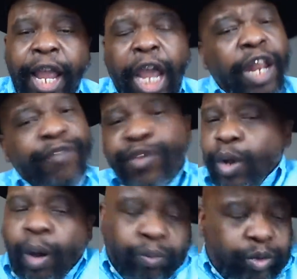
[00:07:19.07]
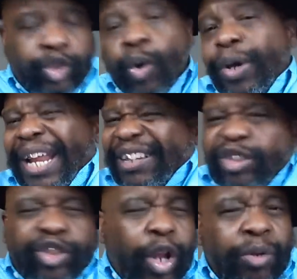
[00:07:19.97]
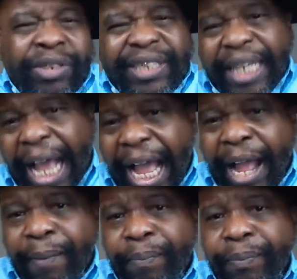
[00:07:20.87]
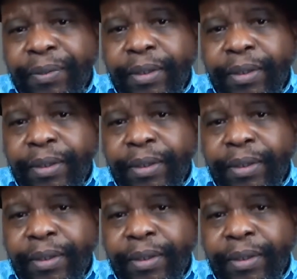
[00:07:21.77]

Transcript: And if you don't do it at a certain time,